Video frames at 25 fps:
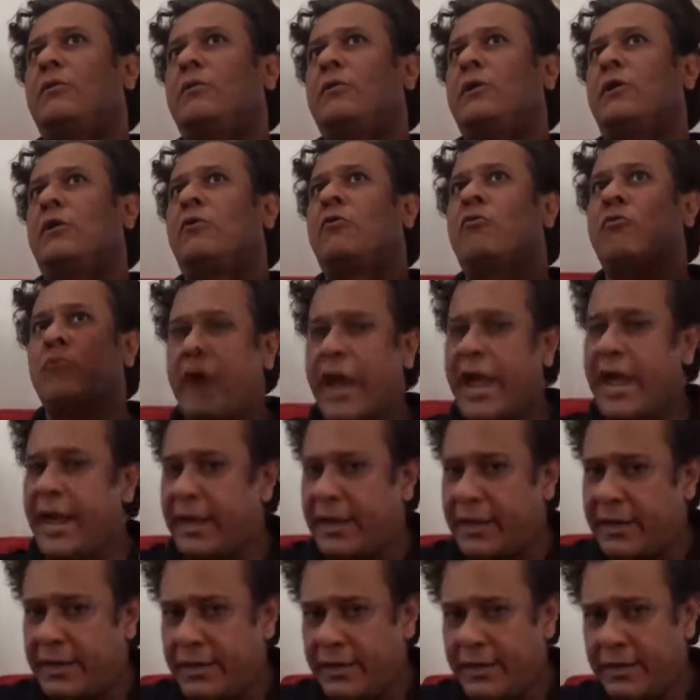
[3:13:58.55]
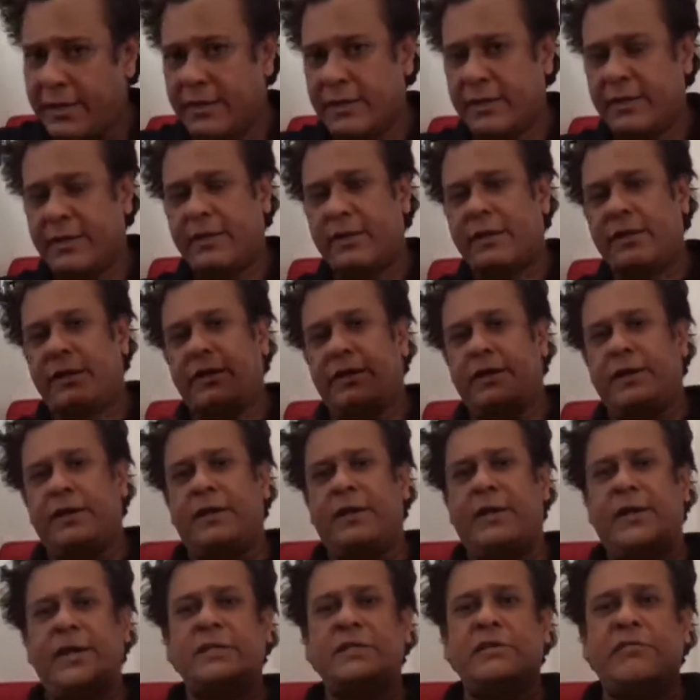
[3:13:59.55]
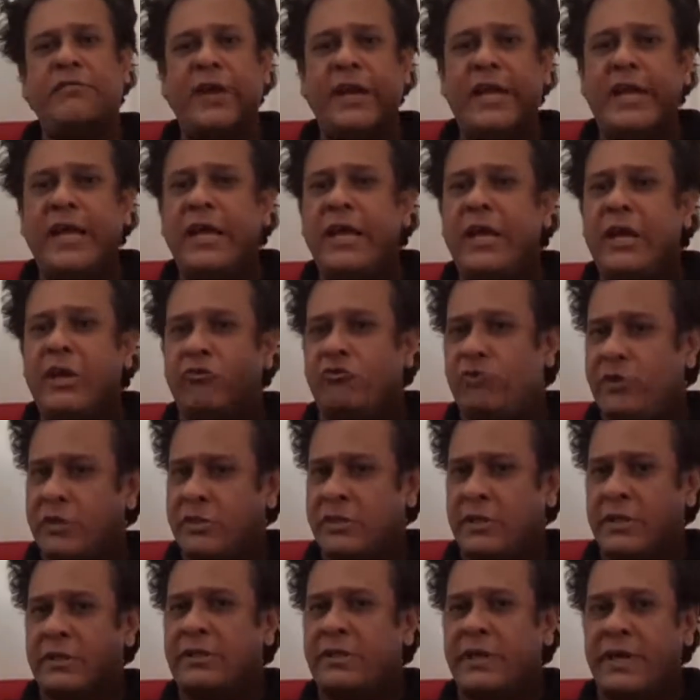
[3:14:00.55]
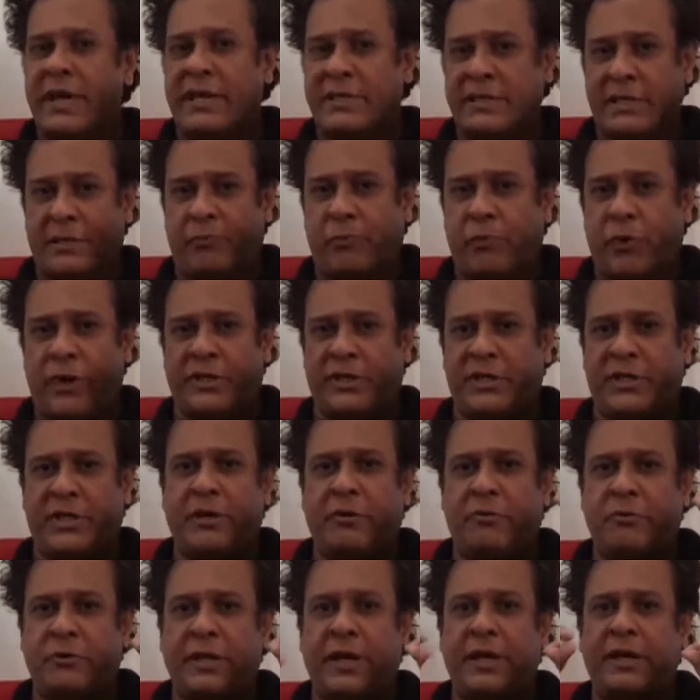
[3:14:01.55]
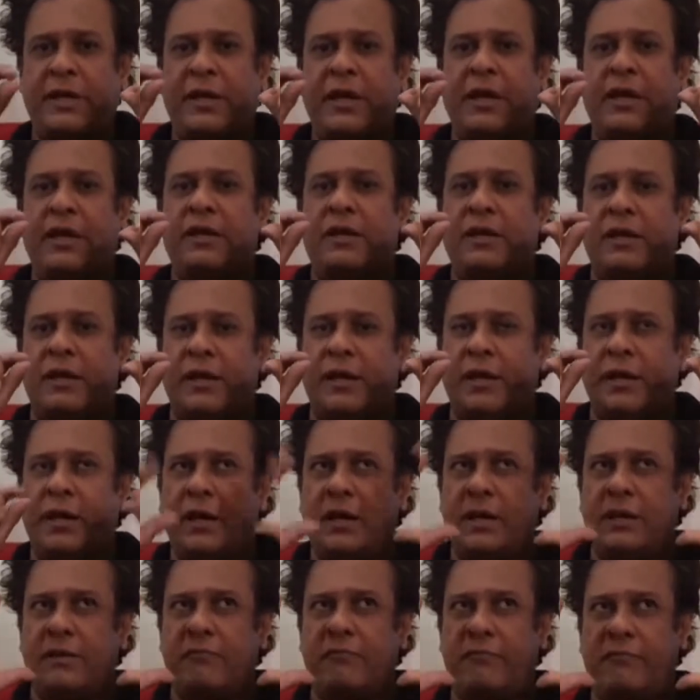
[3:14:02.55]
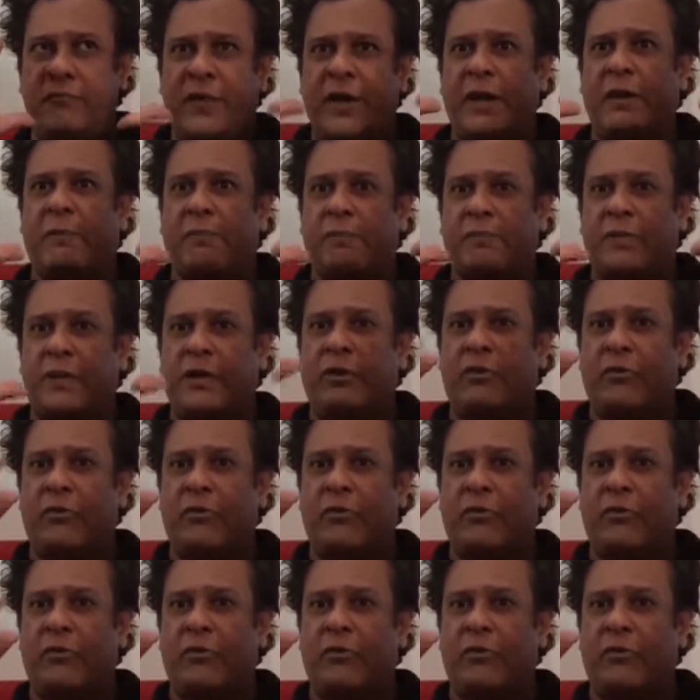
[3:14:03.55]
the grain is a very interesting thing, as I pointed out, that in film the